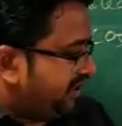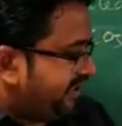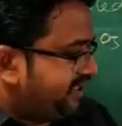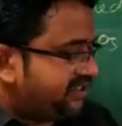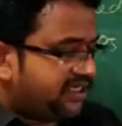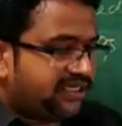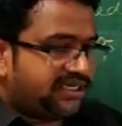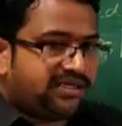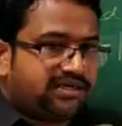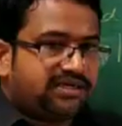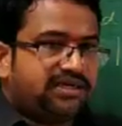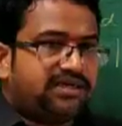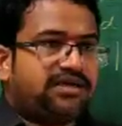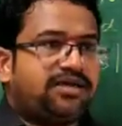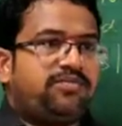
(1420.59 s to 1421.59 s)
there is
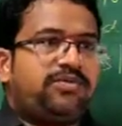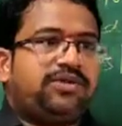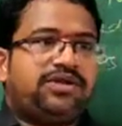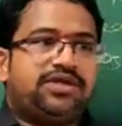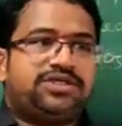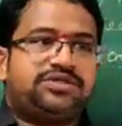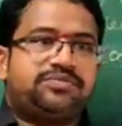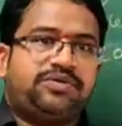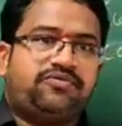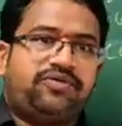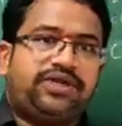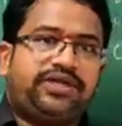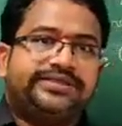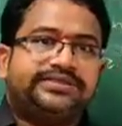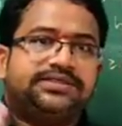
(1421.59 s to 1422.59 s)
a communication
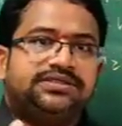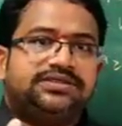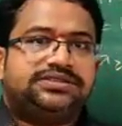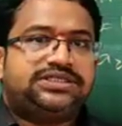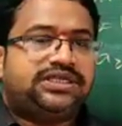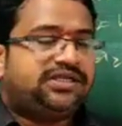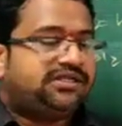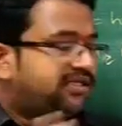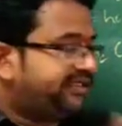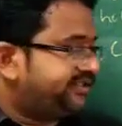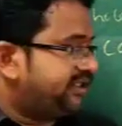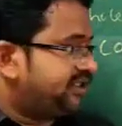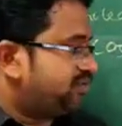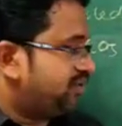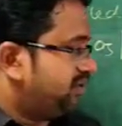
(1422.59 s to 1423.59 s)
between Zenith and
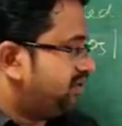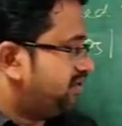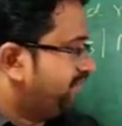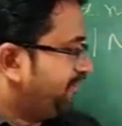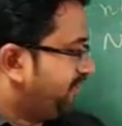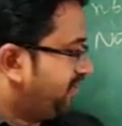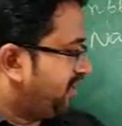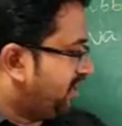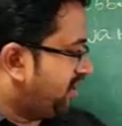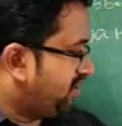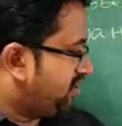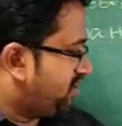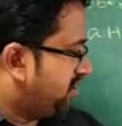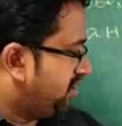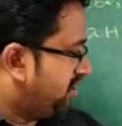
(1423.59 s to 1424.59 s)
Jeshwant that